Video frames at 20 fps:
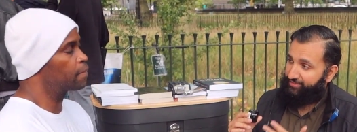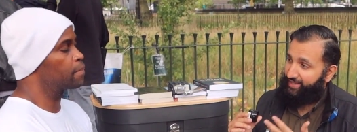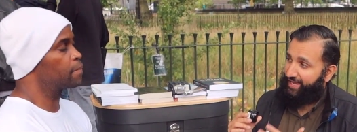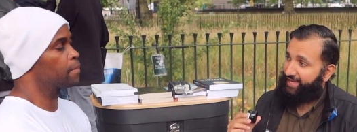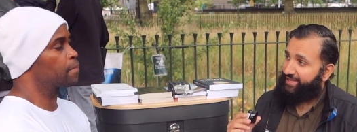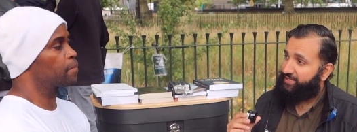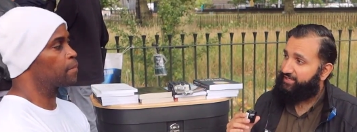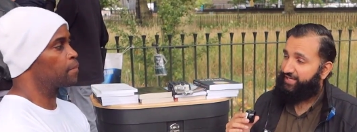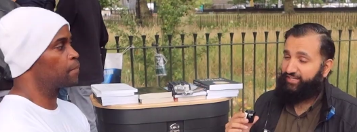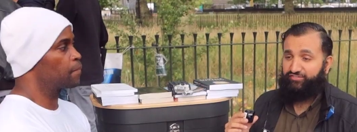
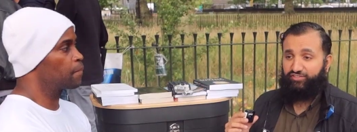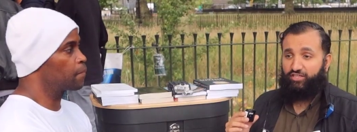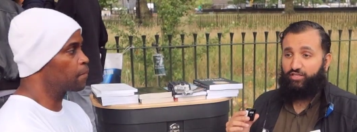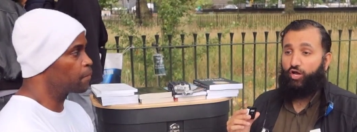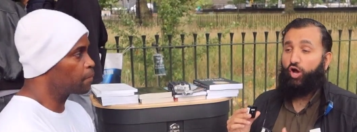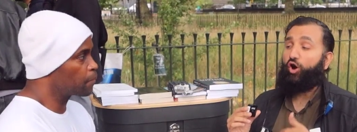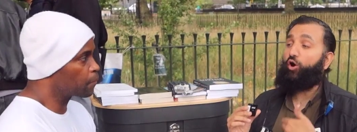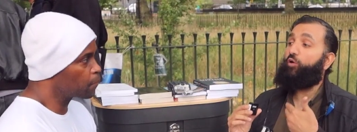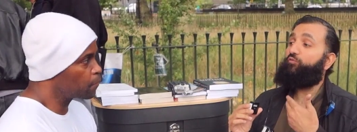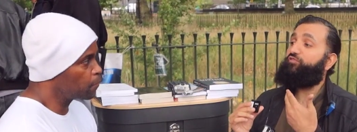Speaker 1: then it's going to
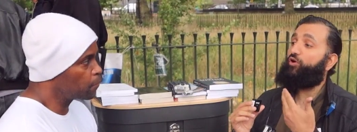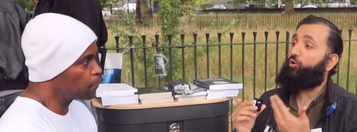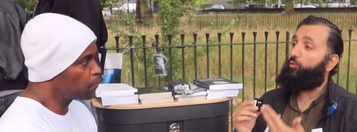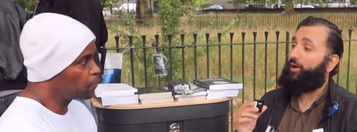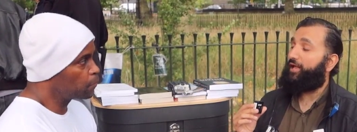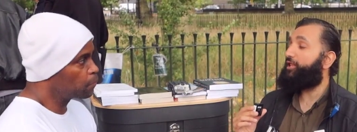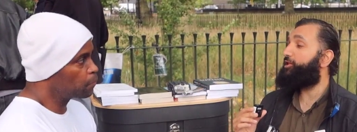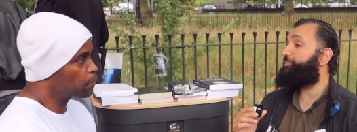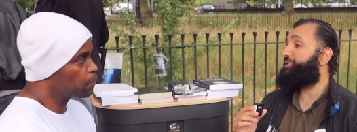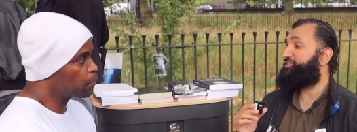
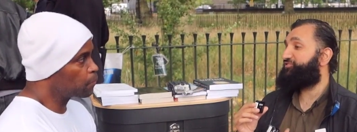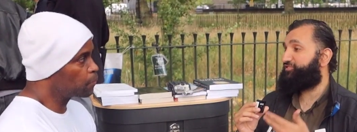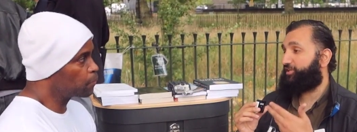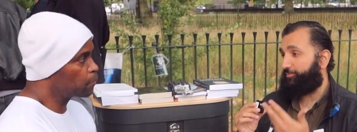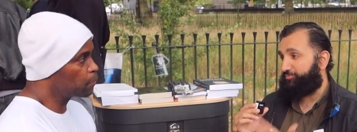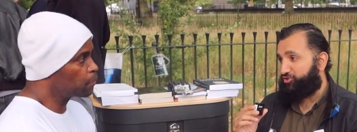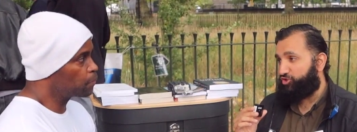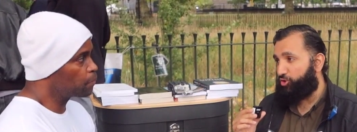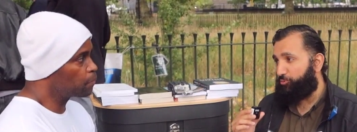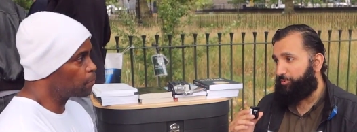overwhelm and
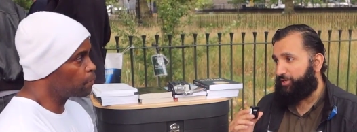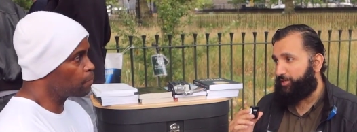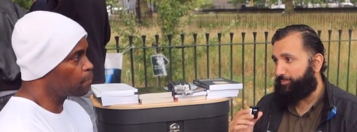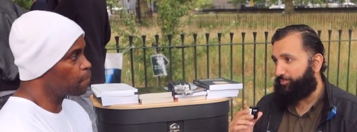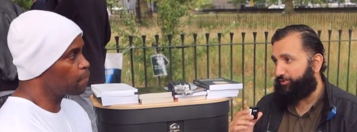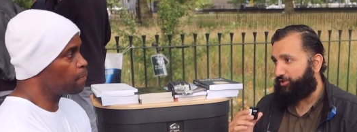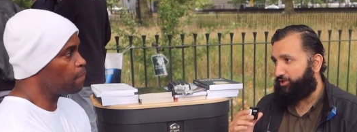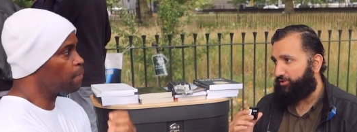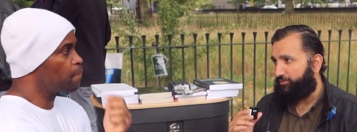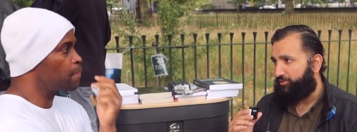subdue
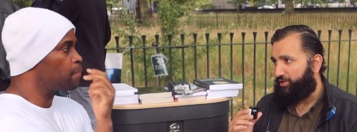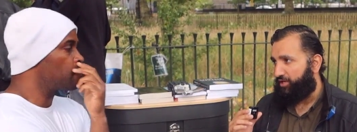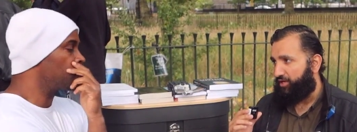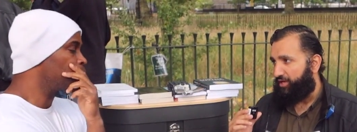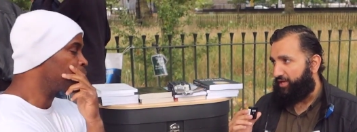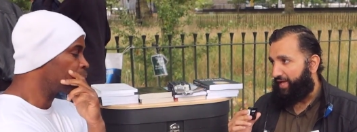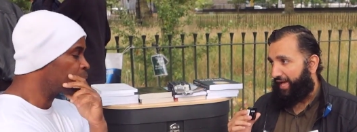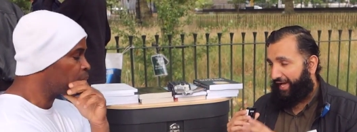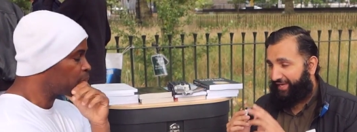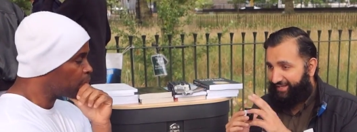people.
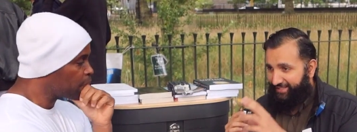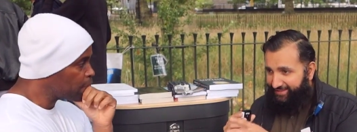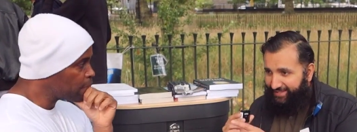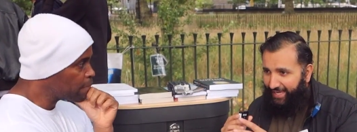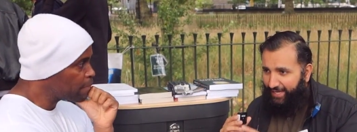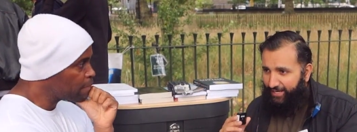And in